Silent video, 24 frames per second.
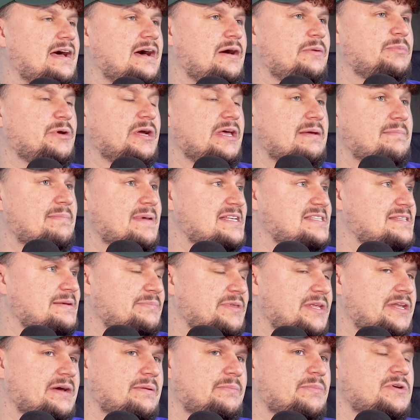I'll probably mess
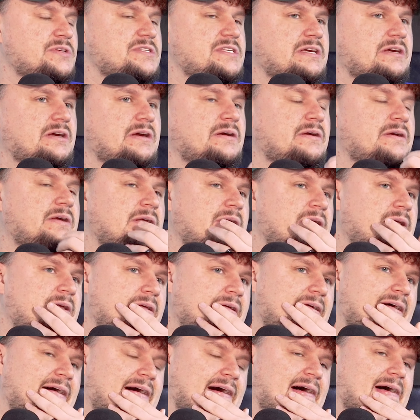up the numbers here,
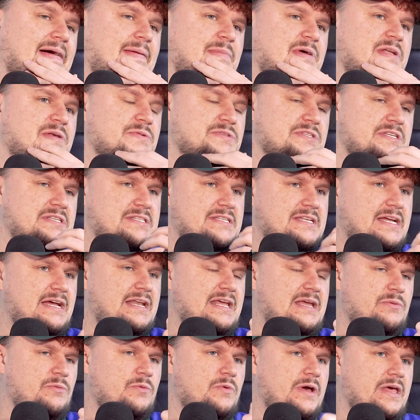uh, but it was a
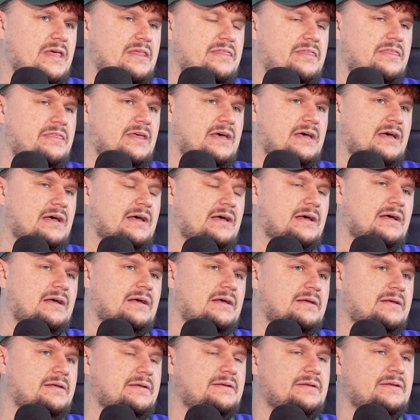study with,
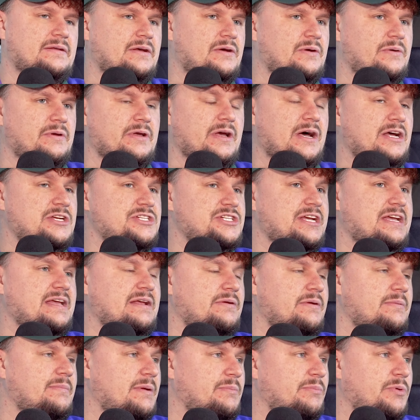uh, oh gosh, I
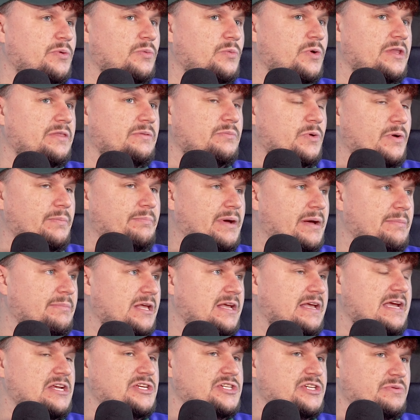can't remember what, what
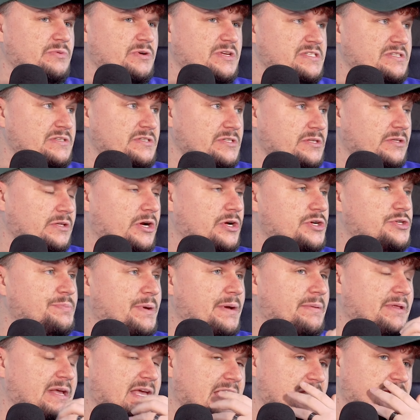publication it was. It was a large
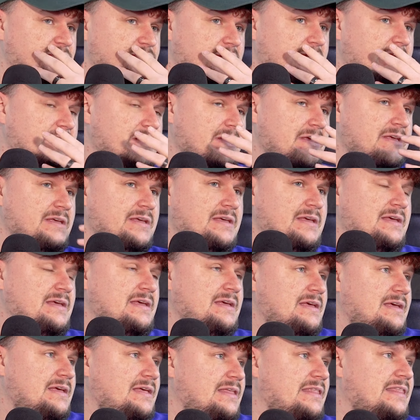publication.
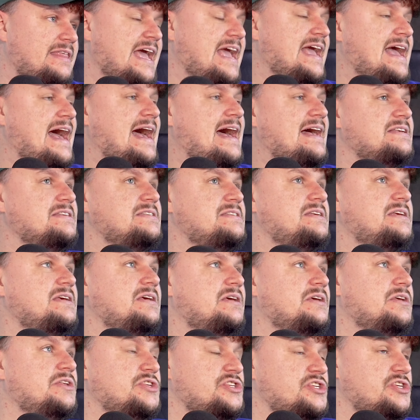They
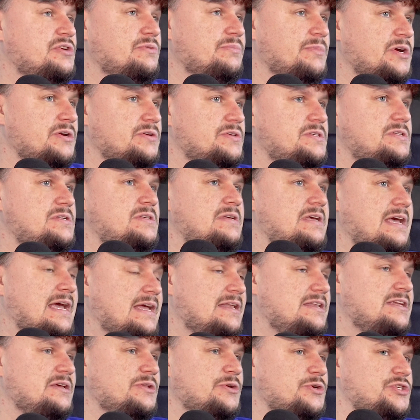asked consumers mm-hmm.
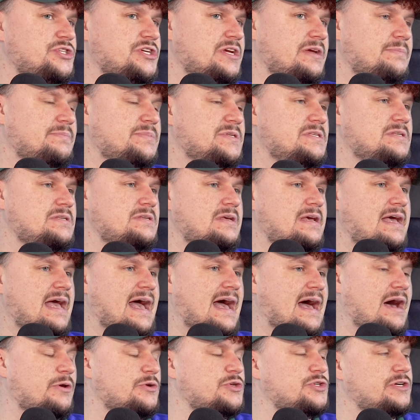and dealerships
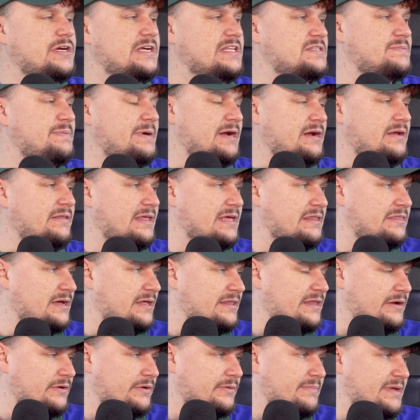how transparent they
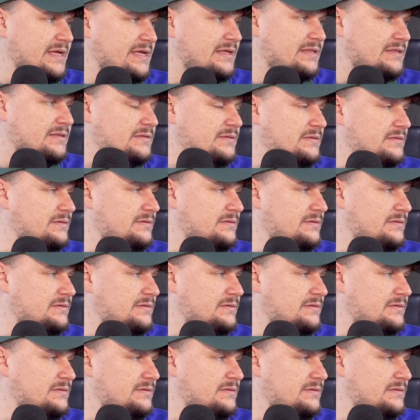thought they were being